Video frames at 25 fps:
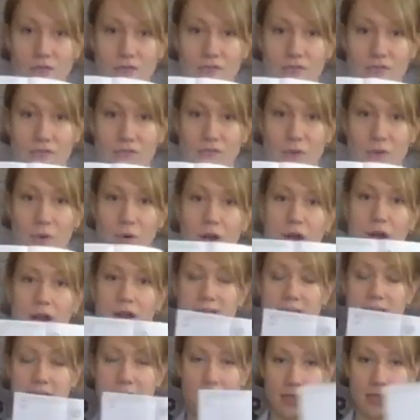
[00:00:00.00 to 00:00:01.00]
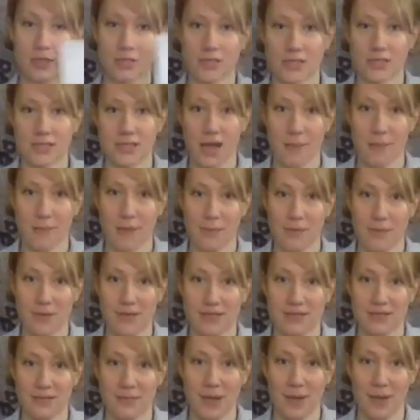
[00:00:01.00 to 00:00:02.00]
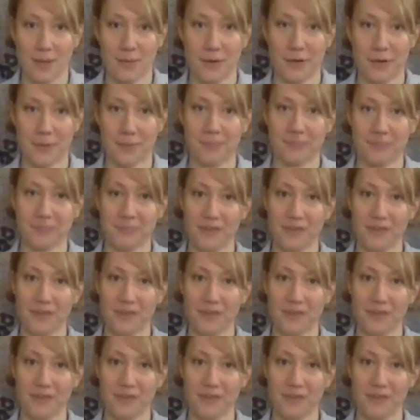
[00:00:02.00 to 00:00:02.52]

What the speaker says: 4 sections on my piece of paper.